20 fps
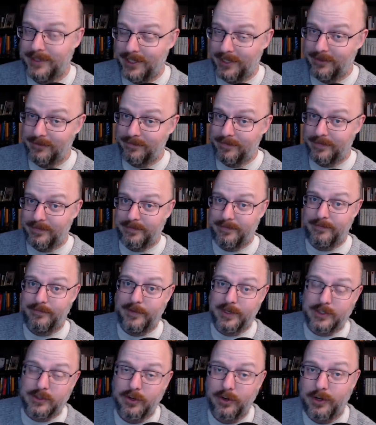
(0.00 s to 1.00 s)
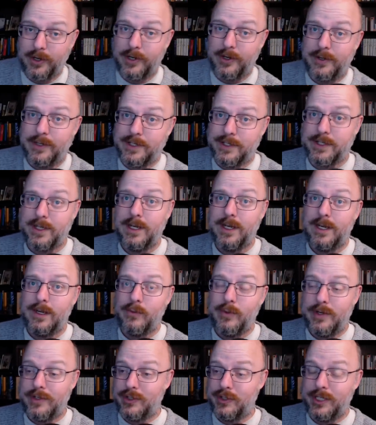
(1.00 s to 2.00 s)
You know, Victoria is,
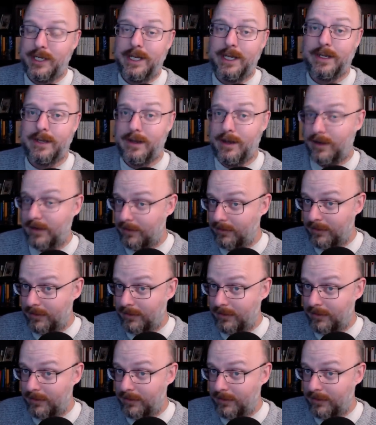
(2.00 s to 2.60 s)
we're seeing